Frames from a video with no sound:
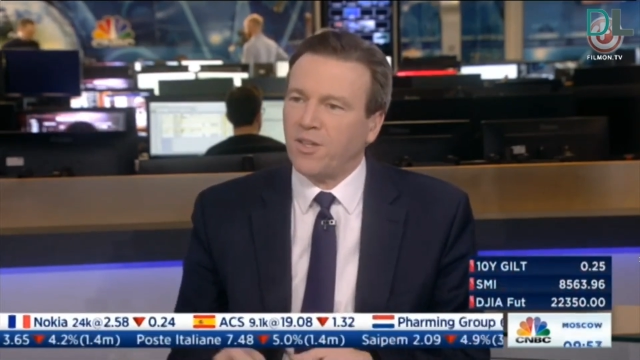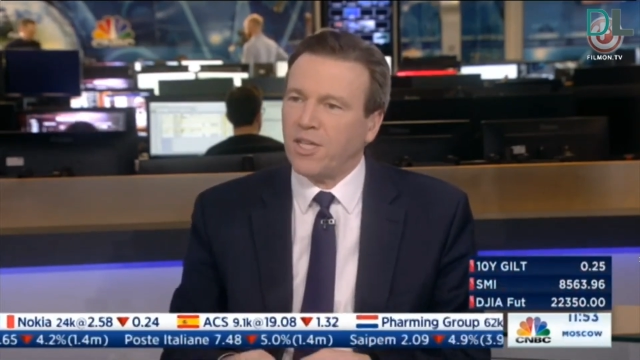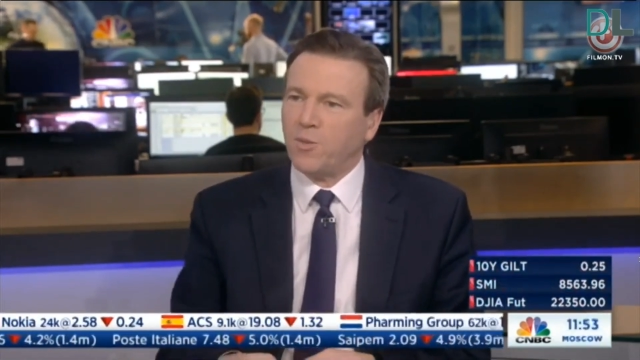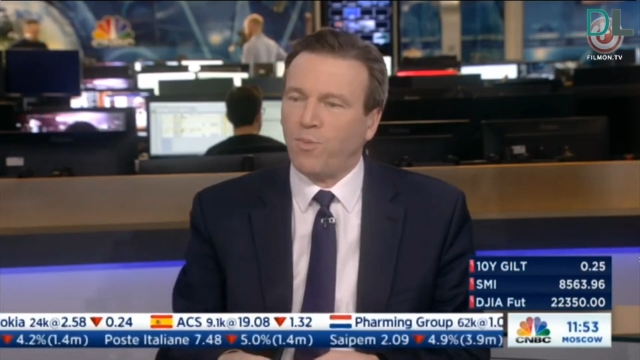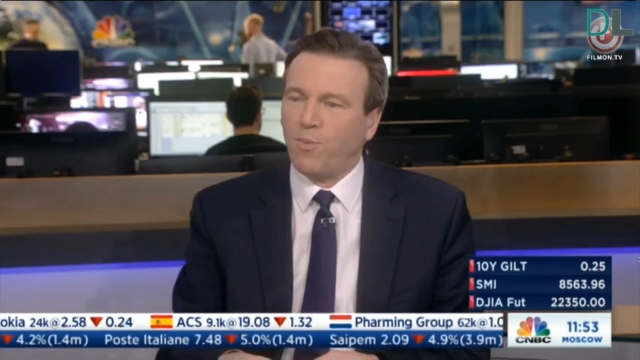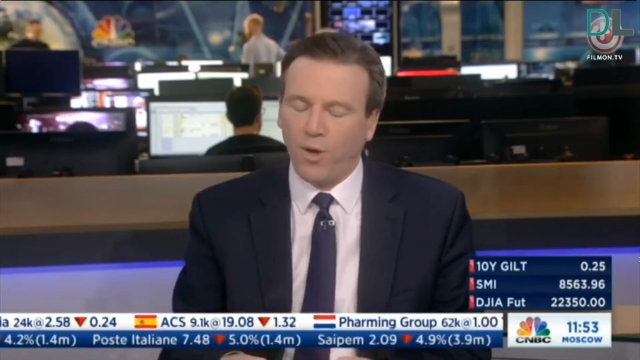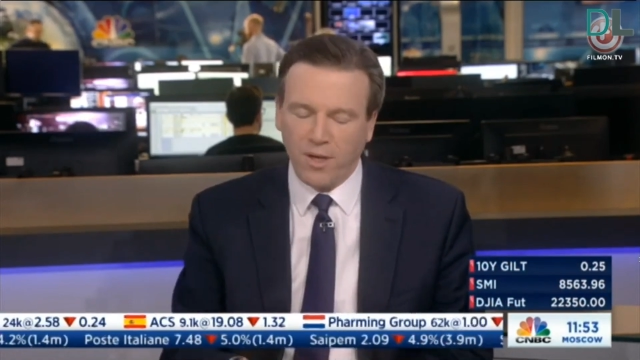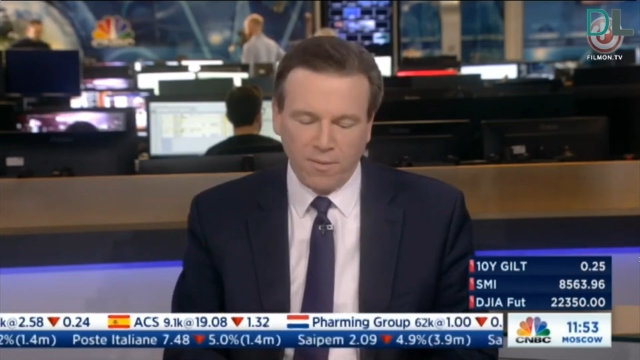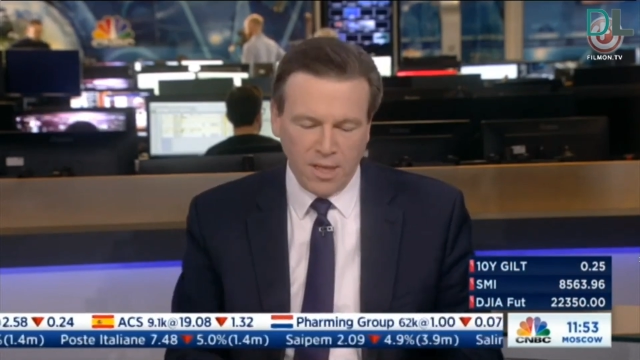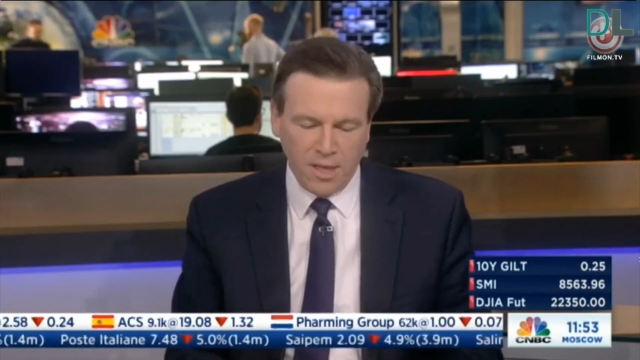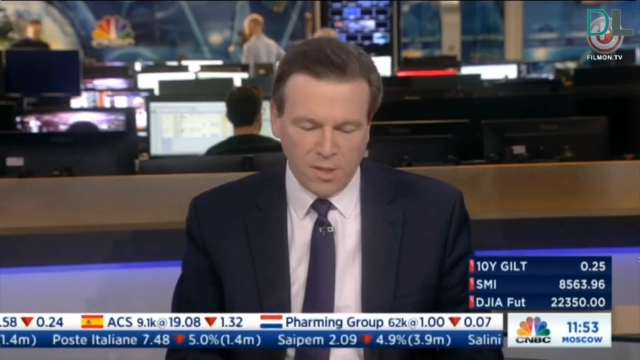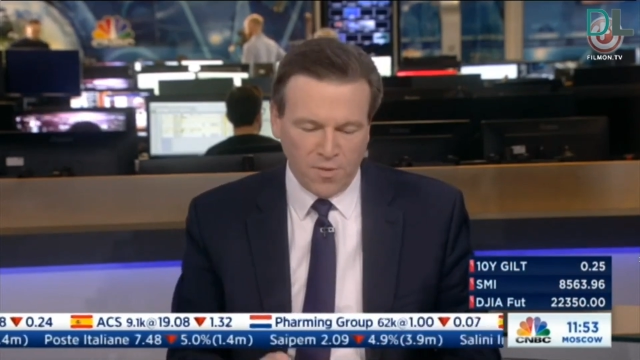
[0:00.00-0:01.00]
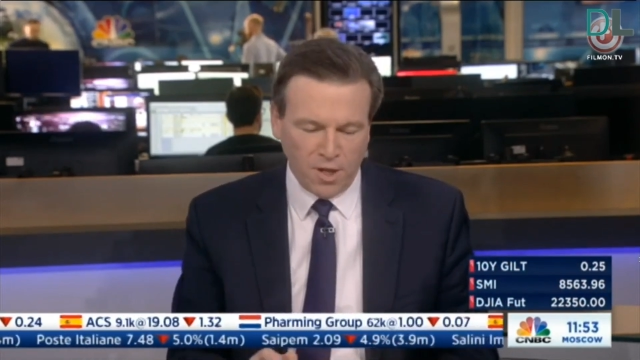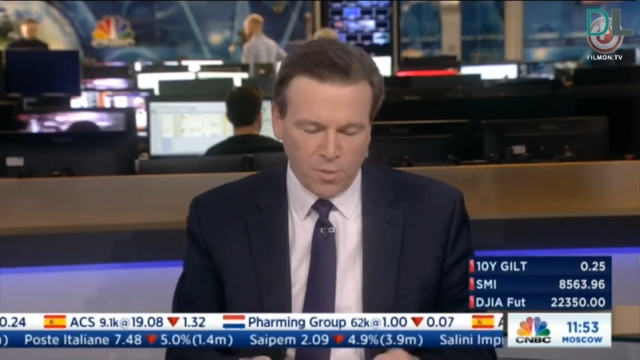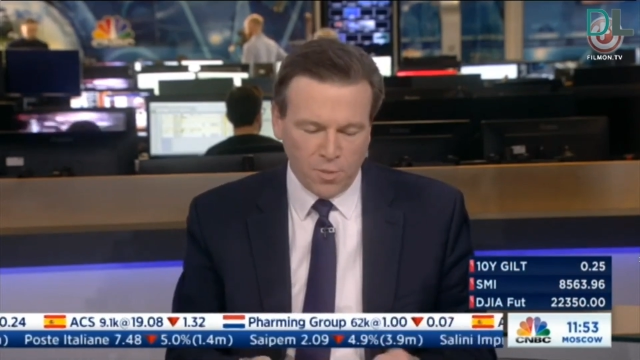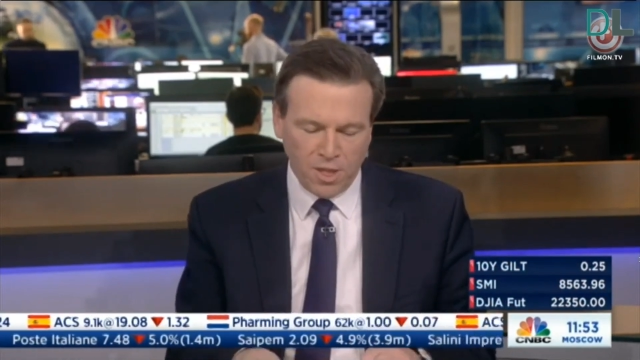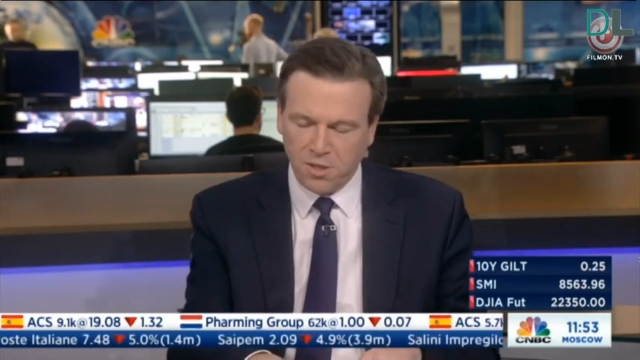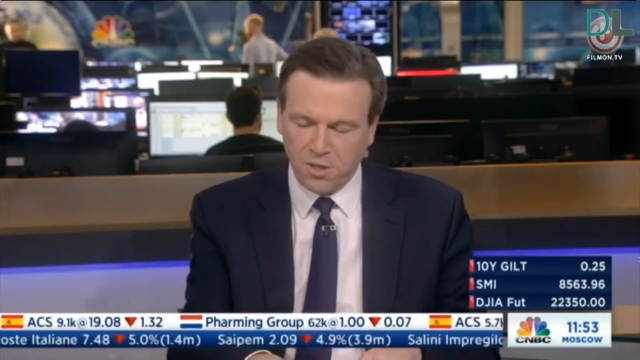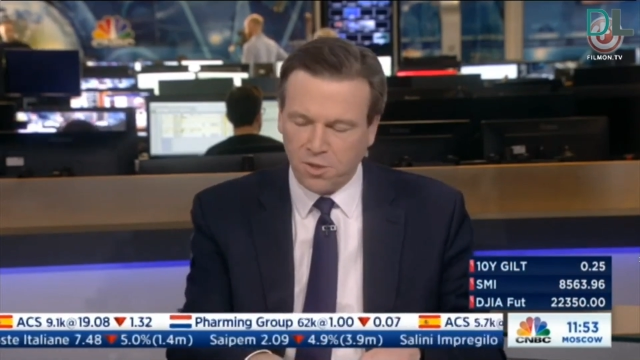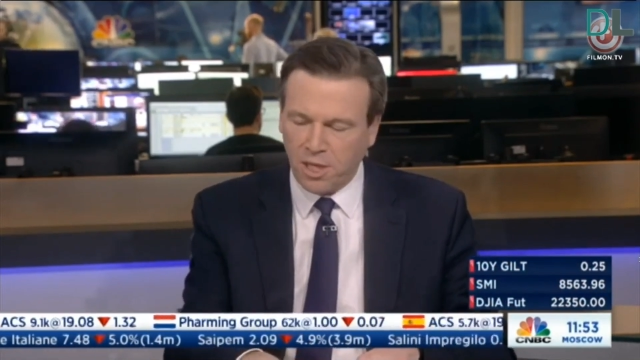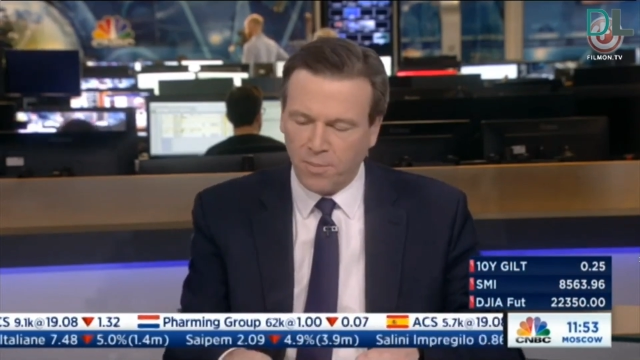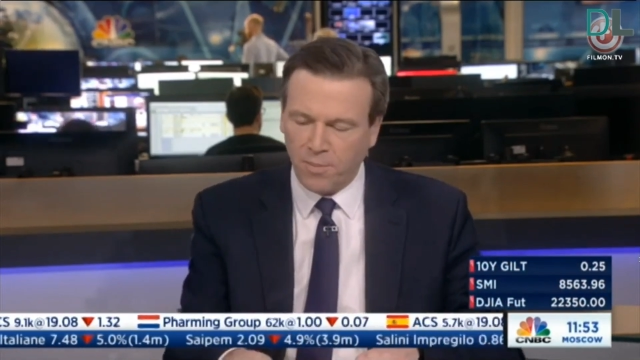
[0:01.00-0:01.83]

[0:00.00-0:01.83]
at this point, as far as President